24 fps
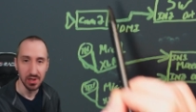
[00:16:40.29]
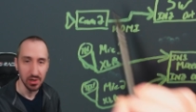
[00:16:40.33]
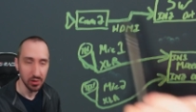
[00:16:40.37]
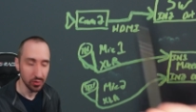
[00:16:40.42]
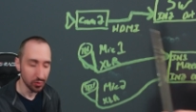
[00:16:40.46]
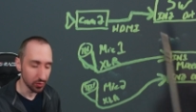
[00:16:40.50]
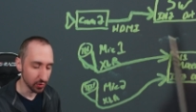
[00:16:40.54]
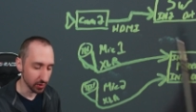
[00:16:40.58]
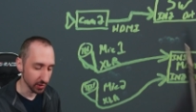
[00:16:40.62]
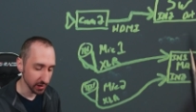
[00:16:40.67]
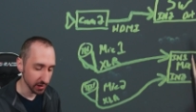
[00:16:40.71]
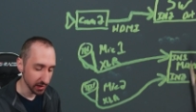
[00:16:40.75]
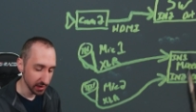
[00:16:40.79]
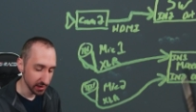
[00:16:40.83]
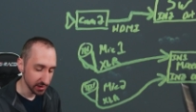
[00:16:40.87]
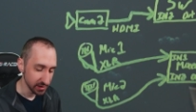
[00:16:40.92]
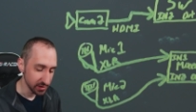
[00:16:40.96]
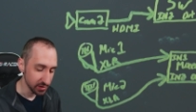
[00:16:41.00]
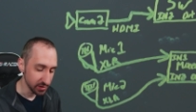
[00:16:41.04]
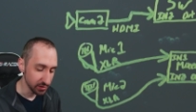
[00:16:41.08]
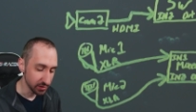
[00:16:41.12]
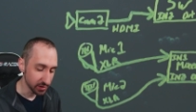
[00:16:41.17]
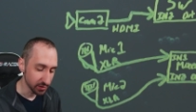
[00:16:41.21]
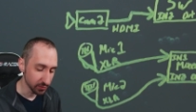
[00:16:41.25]
Or
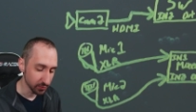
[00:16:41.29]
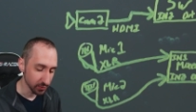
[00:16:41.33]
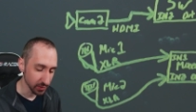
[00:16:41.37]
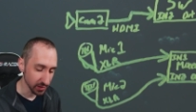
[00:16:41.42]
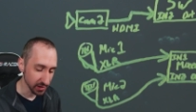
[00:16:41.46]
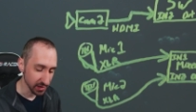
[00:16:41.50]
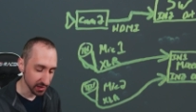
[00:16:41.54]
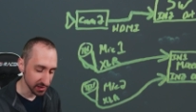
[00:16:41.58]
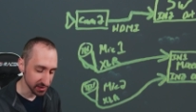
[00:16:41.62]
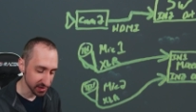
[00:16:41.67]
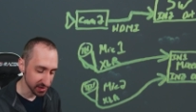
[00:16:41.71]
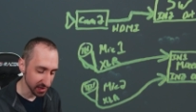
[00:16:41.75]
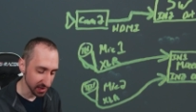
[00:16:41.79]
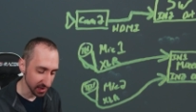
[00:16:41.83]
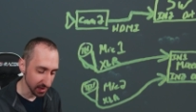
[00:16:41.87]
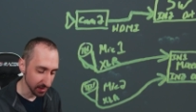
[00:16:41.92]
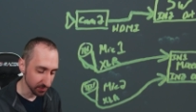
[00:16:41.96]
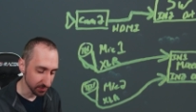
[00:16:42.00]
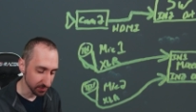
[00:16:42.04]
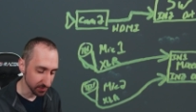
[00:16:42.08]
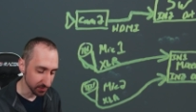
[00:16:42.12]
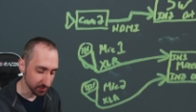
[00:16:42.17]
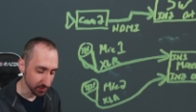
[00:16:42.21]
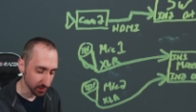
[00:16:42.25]
you can work on setting
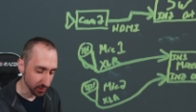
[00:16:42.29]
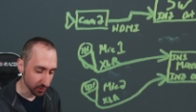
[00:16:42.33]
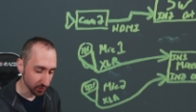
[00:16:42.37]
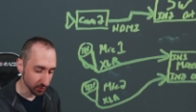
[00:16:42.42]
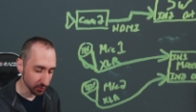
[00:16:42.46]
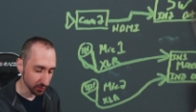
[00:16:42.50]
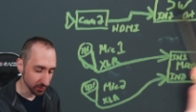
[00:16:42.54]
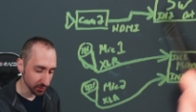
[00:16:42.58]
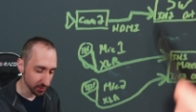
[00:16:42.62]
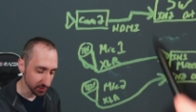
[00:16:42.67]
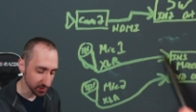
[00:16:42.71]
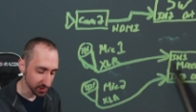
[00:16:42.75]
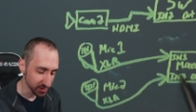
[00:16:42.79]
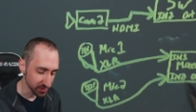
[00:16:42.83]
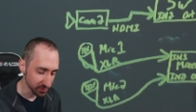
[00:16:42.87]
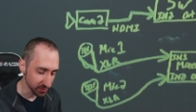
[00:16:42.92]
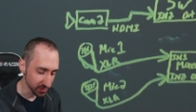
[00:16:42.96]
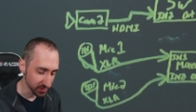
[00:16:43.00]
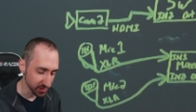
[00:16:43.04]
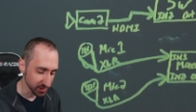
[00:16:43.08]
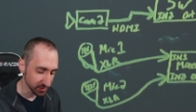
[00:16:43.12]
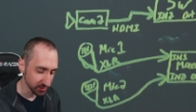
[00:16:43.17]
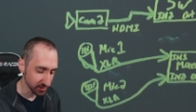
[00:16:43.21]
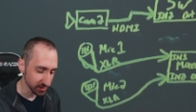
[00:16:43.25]
up the recorder, the
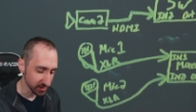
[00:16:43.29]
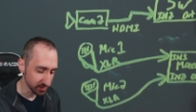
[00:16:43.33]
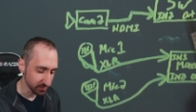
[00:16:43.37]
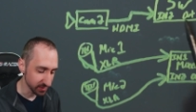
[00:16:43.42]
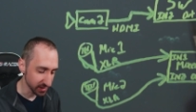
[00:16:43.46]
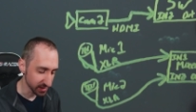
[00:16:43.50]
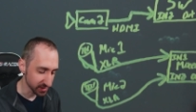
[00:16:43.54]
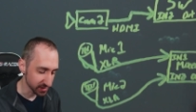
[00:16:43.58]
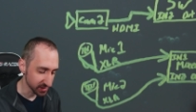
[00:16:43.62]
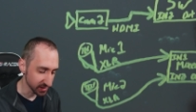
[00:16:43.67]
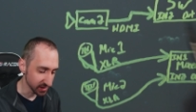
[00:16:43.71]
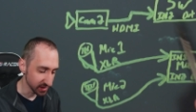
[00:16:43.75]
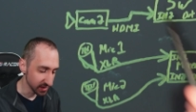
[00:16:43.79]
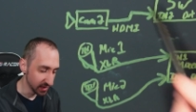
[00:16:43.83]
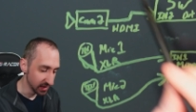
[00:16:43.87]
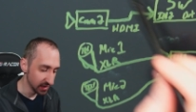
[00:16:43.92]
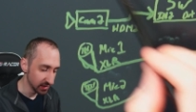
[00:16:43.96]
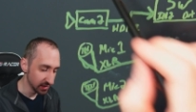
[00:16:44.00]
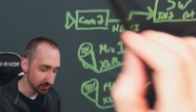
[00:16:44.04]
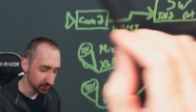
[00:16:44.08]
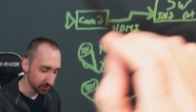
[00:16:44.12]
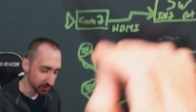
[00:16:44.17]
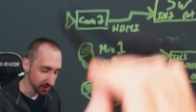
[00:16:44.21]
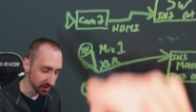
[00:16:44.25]
switcher, and the mixer
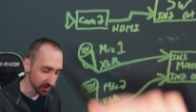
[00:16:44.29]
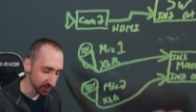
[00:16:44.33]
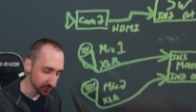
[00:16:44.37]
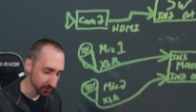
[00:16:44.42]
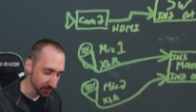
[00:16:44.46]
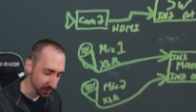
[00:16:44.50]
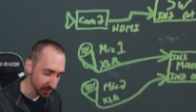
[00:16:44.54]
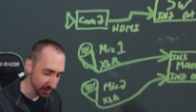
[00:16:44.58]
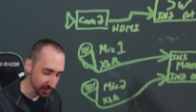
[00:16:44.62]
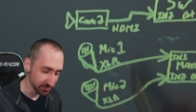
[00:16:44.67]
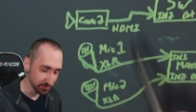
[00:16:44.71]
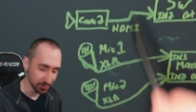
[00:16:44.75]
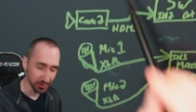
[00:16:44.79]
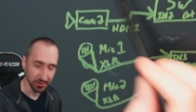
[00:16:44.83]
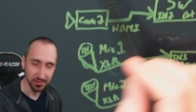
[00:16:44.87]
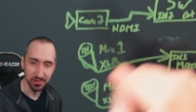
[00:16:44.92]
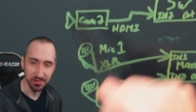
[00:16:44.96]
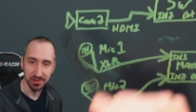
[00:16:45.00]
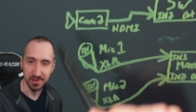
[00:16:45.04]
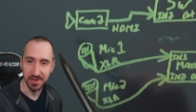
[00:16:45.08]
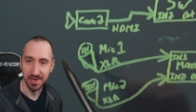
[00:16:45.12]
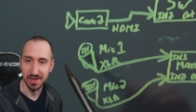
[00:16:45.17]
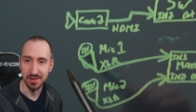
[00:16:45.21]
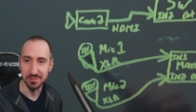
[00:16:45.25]
while they work on
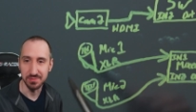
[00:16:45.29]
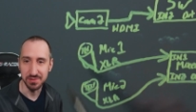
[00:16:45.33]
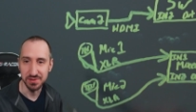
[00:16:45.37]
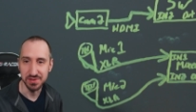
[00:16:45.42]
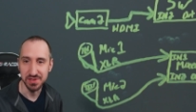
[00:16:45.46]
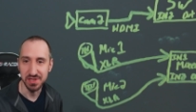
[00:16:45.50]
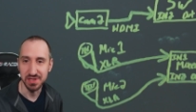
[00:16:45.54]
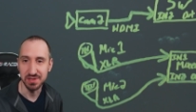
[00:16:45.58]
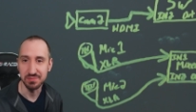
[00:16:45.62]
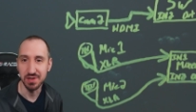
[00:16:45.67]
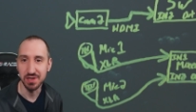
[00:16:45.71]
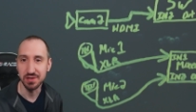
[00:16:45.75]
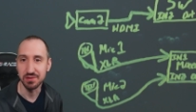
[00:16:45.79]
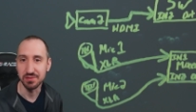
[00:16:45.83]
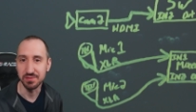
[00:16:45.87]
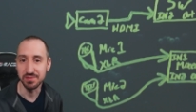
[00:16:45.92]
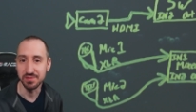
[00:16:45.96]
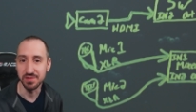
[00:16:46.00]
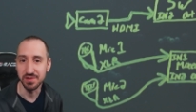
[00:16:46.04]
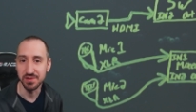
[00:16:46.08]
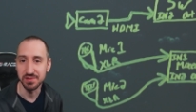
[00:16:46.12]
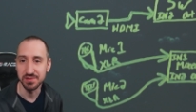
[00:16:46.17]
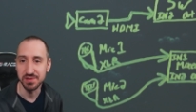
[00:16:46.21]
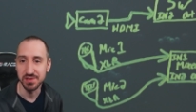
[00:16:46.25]
both cameras and the
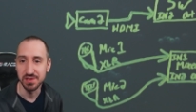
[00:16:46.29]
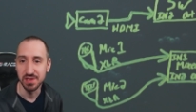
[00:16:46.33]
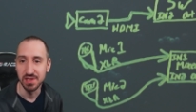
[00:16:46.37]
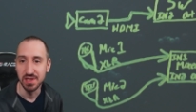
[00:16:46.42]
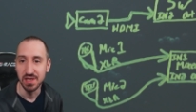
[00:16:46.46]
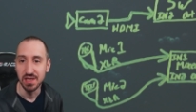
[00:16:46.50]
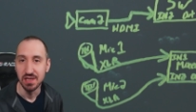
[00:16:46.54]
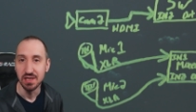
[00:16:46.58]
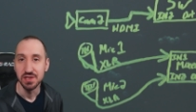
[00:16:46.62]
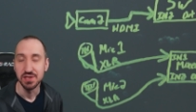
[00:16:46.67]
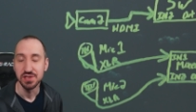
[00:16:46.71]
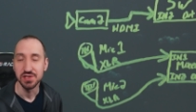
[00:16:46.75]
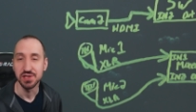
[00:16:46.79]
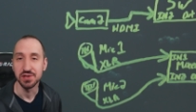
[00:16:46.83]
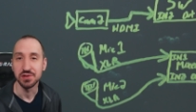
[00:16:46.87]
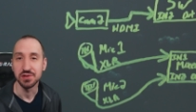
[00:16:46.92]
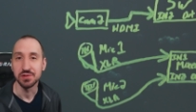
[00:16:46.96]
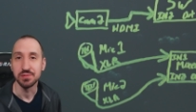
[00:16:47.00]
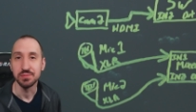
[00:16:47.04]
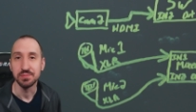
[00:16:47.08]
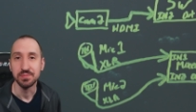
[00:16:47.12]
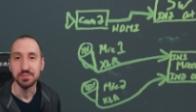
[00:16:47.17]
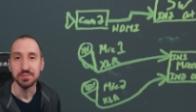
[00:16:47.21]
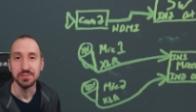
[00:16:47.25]
microphones.
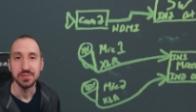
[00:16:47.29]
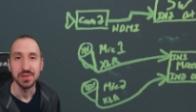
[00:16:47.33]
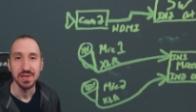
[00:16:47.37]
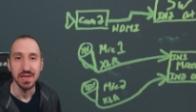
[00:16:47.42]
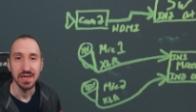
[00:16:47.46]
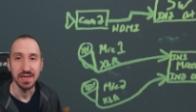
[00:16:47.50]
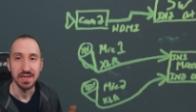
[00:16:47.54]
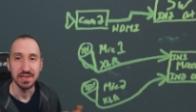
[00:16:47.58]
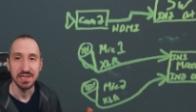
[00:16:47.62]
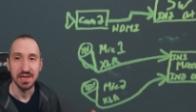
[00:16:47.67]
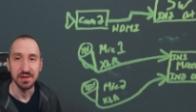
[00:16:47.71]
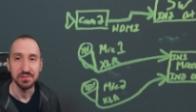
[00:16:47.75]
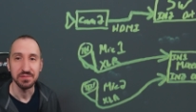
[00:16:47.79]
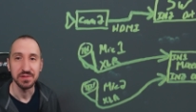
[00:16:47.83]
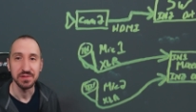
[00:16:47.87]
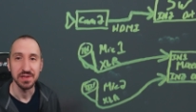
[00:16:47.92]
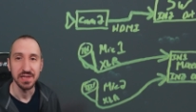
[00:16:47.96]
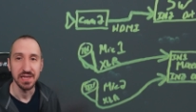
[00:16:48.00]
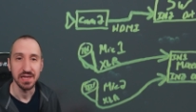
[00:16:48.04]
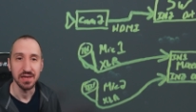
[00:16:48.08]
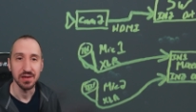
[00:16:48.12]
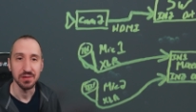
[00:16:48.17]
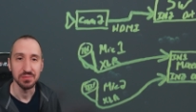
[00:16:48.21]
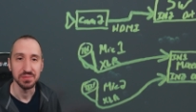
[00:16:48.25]
So it
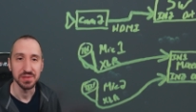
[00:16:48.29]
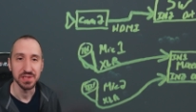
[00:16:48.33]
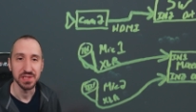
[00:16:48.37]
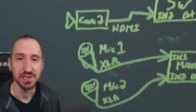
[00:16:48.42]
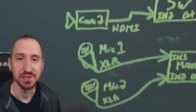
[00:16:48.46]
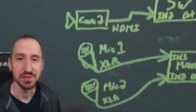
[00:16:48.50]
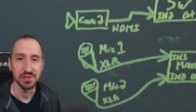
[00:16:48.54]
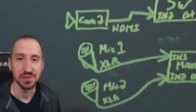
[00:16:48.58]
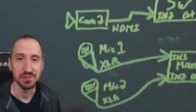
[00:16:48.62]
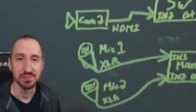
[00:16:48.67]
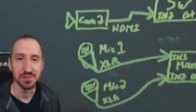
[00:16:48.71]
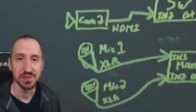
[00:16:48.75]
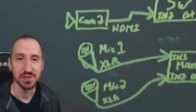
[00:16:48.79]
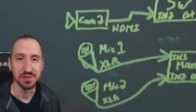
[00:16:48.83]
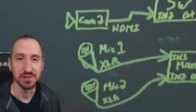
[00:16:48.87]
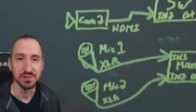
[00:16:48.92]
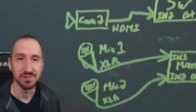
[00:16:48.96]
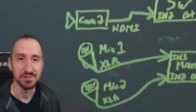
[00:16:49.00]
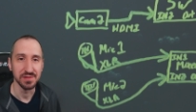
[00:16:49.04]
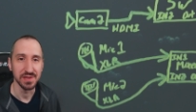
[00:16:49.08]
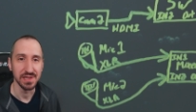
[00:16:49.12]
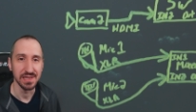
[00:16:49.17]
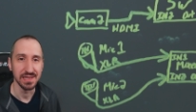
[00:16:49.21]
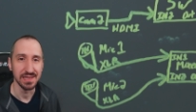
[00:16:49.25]
definitely helps in terms
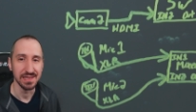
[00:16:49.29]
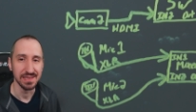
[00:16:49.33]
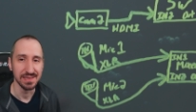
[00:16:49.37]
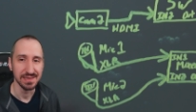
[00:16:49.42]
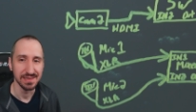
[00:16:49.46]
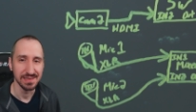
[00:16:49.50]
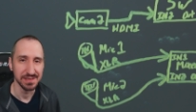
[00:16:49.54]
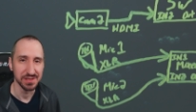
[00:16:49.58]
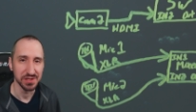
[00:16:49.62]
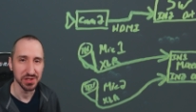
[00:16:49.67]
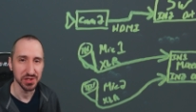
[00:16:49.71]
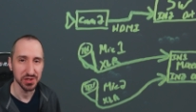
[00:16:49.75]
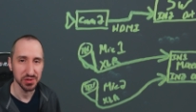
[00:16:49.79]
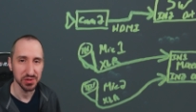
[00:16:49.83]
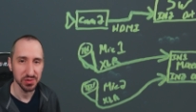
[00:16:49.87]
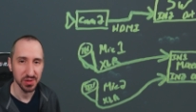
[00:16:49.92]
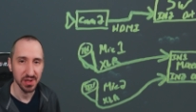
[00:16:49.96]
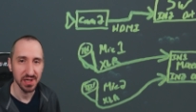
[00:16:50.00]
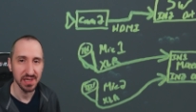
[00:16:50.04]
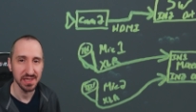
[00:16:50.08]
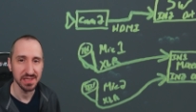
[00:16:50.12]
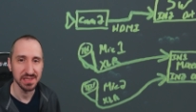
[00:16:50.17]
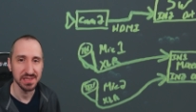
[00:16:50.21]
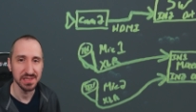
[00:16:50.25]
of uh, just
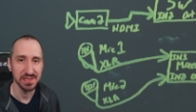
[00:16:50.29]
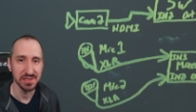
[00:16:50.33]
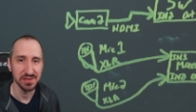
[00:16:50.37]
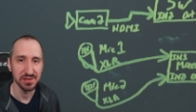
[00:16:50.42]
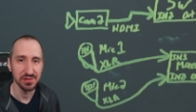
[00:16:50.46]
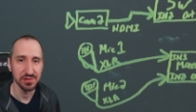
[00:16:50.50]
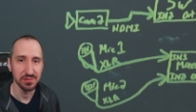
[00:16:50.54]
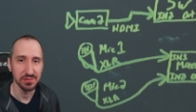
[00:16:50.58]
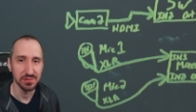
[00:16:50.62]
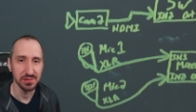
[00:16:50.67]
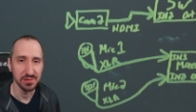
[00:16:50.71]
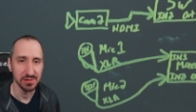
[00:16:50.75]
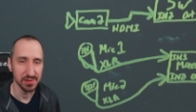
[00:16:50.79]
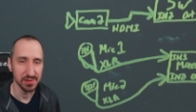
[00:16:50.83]
trying to